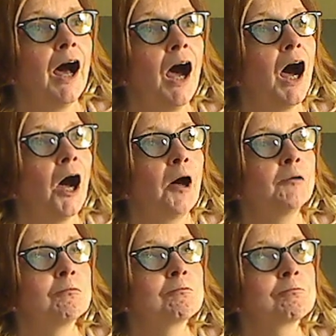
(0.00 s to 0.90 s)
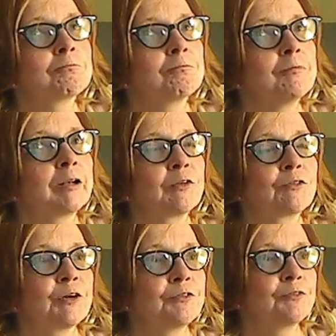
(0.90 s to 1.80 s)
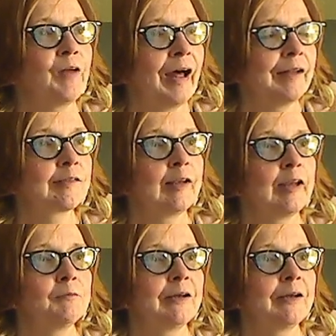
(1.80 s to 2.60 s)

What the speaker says: And it was very fascinating